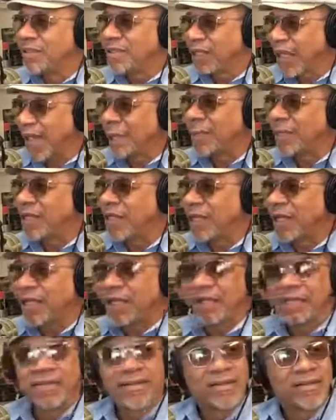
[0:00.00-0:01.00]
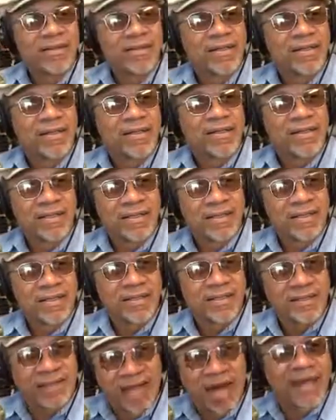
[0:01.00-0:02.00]
Colin
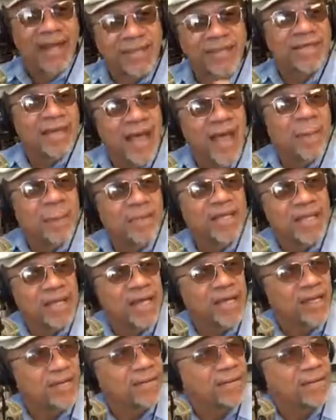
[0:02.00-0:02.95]
Kaepernick